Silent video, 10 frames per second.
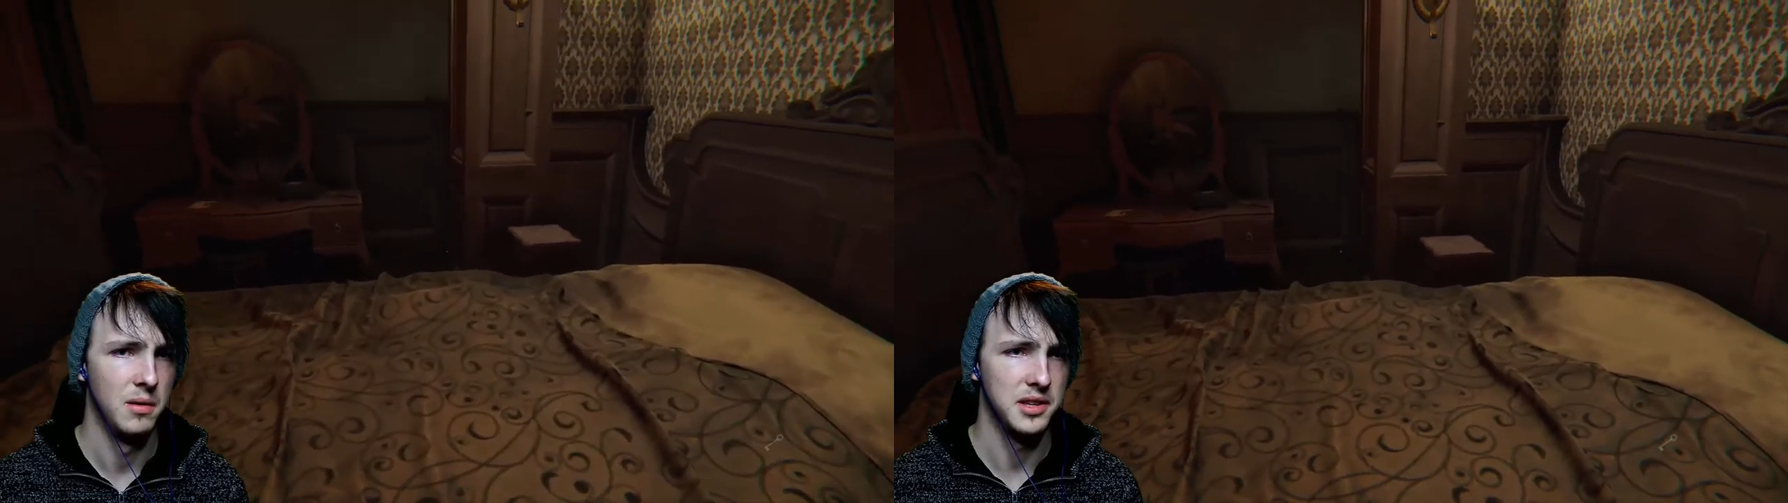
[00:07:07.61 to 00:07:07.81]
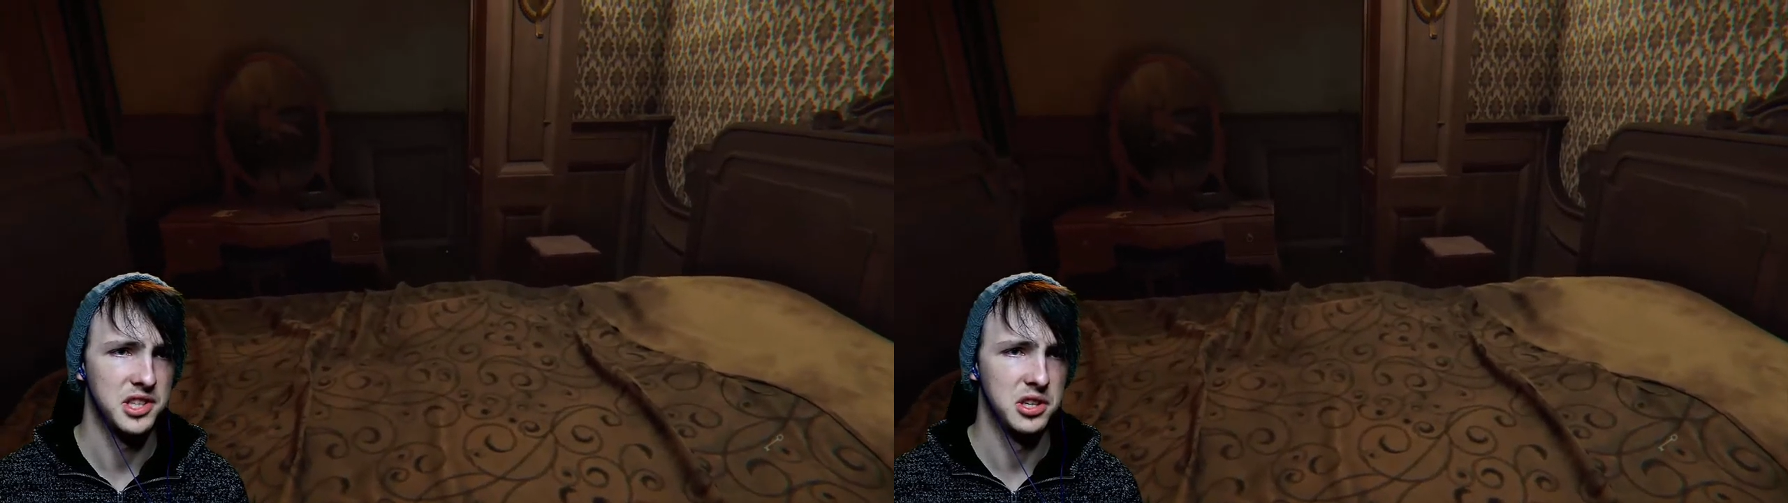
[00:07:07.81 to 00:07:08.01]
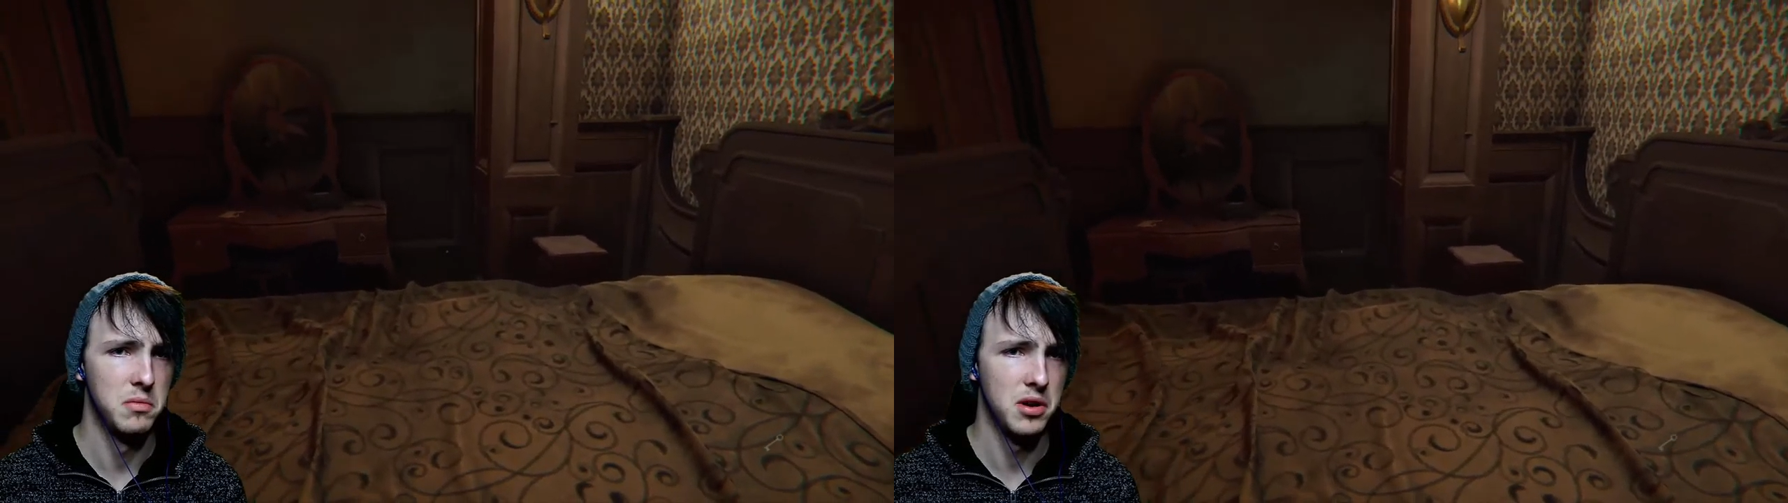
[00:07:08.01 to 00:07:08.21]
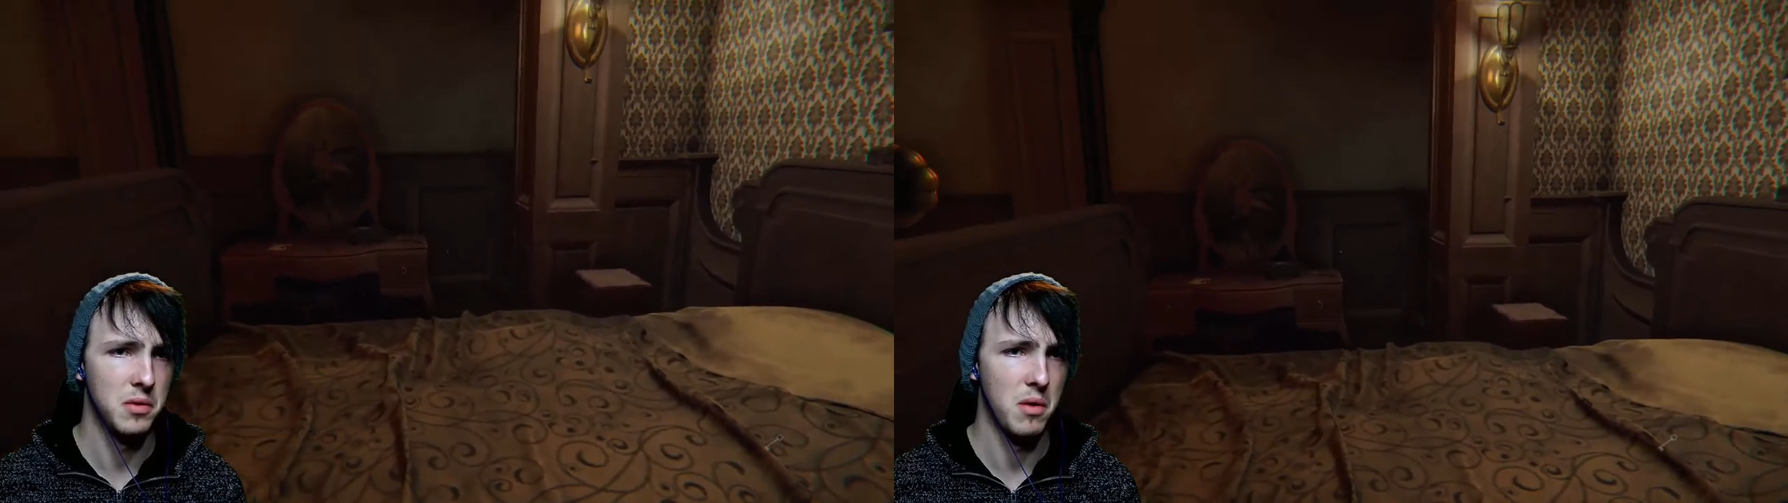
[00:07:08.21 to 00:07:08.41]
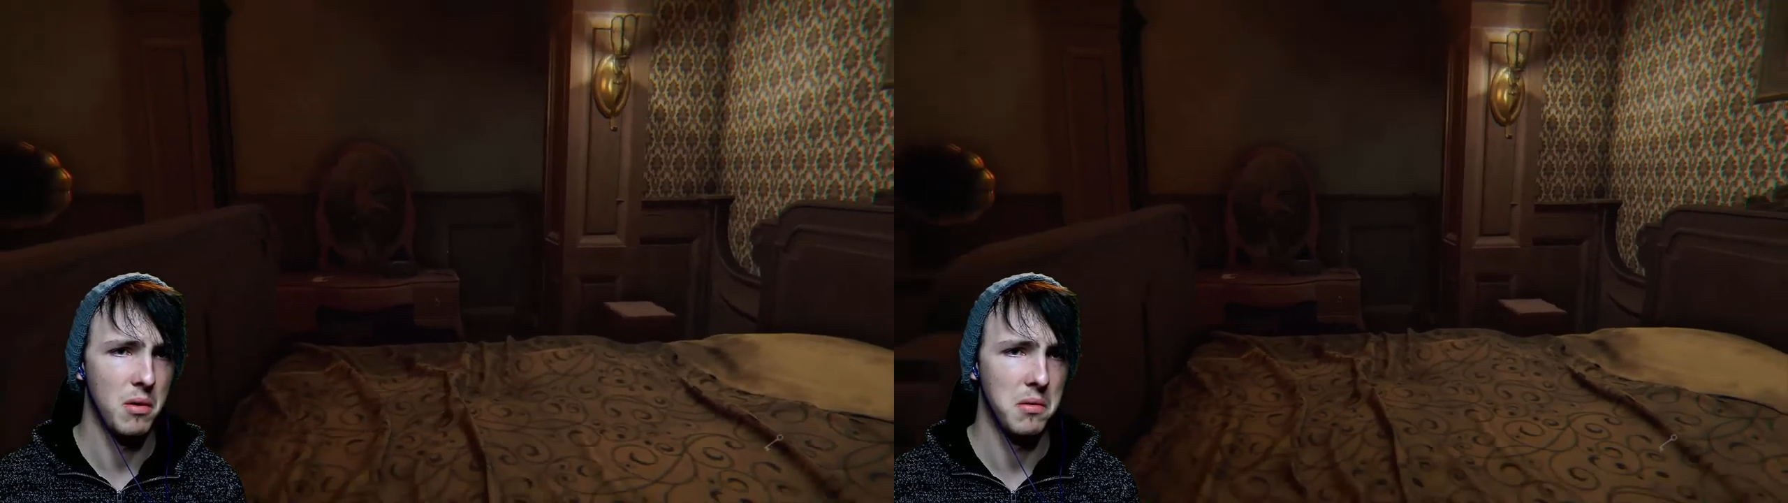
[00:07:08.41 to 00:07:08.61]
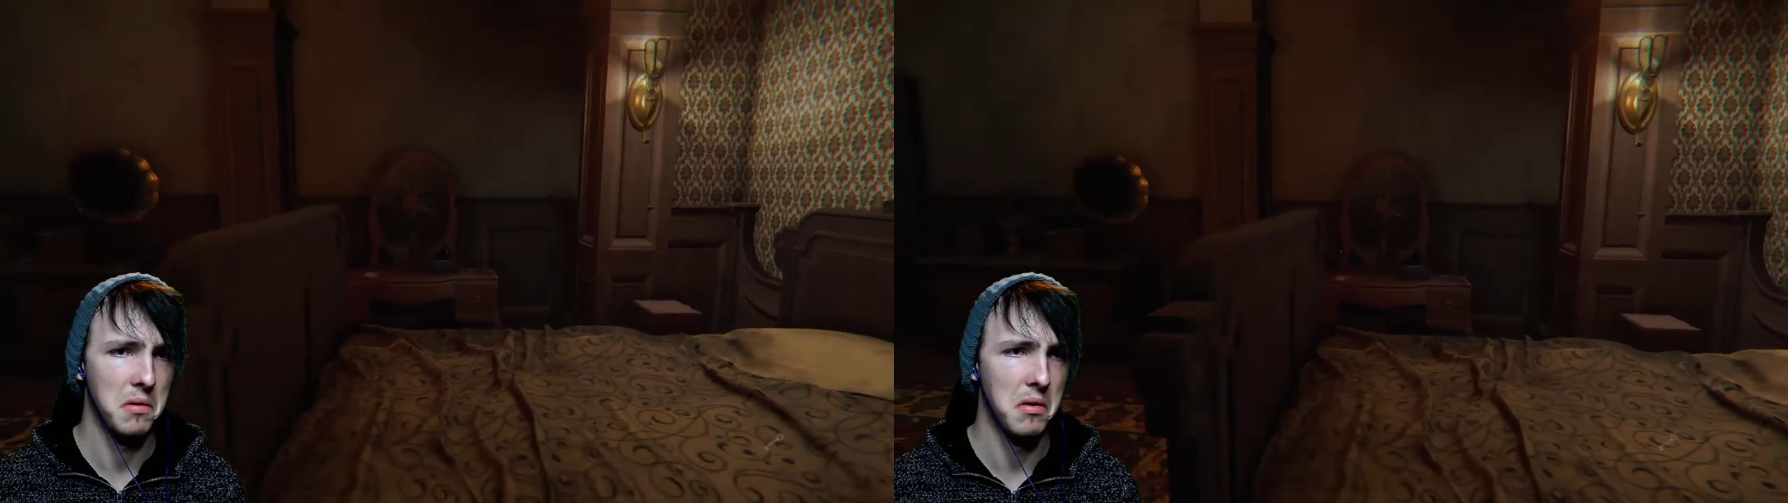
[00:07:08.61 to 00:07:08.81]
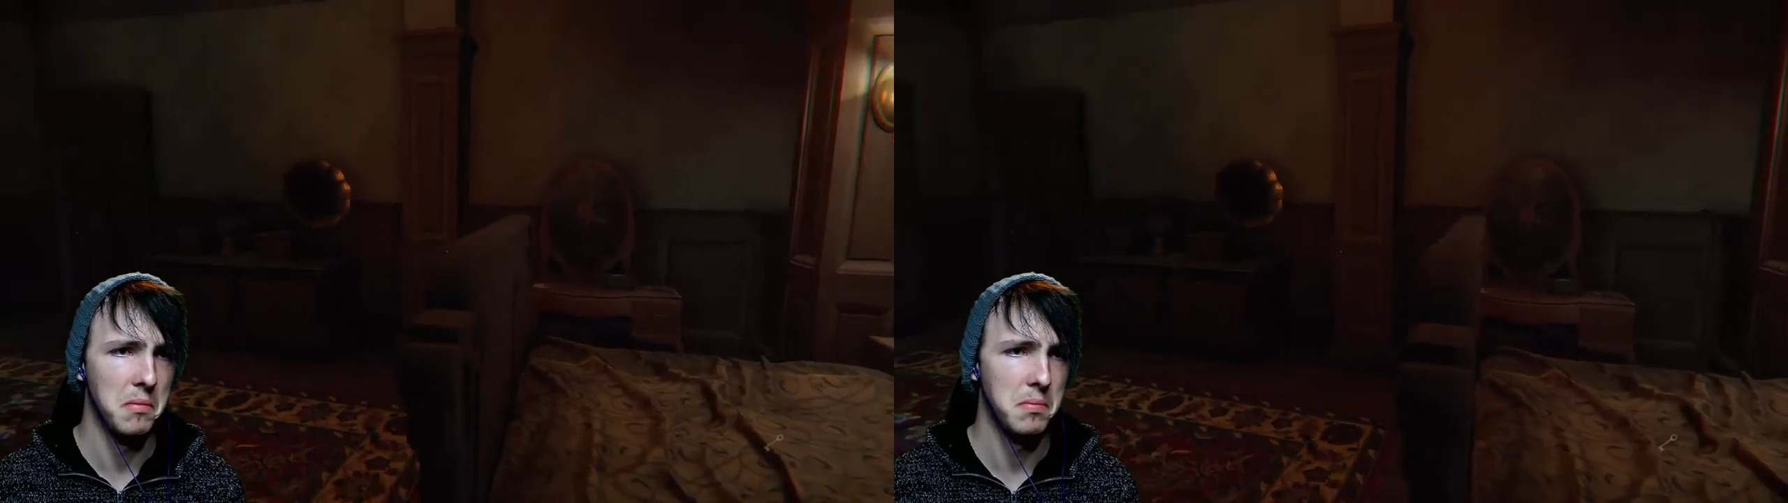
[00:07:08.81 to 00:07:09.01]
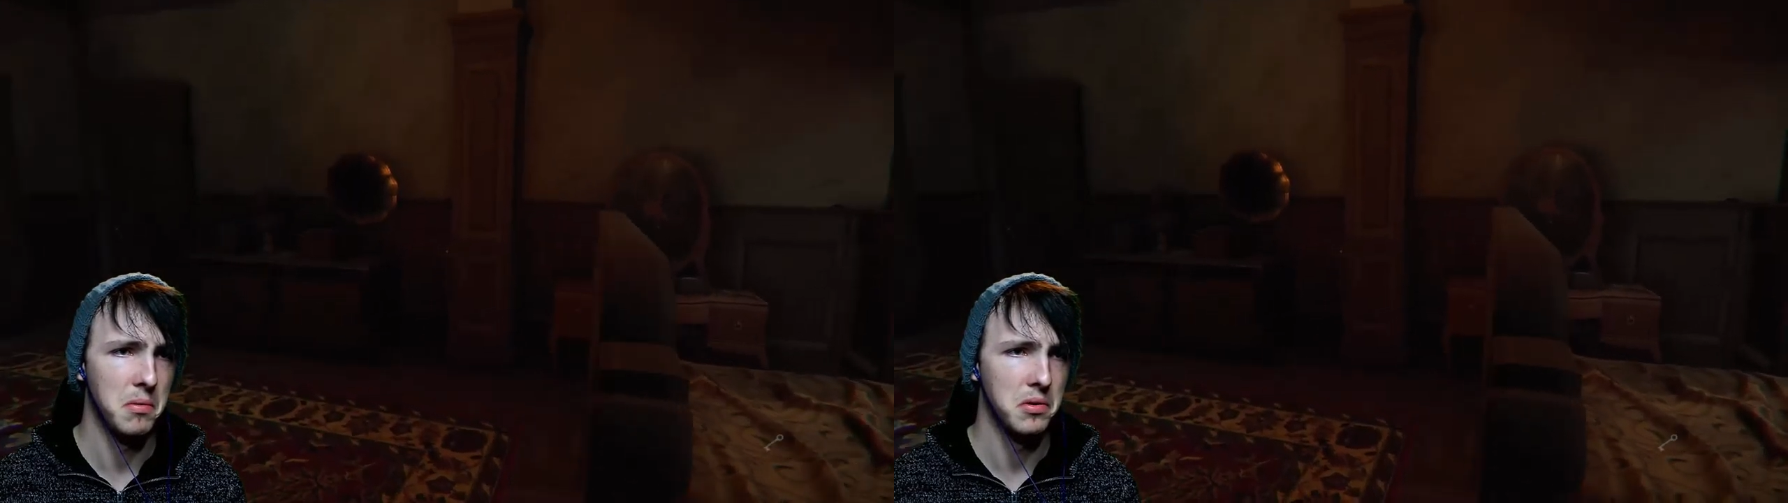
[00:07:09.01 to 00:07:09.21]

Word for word: Well, someone woke her up,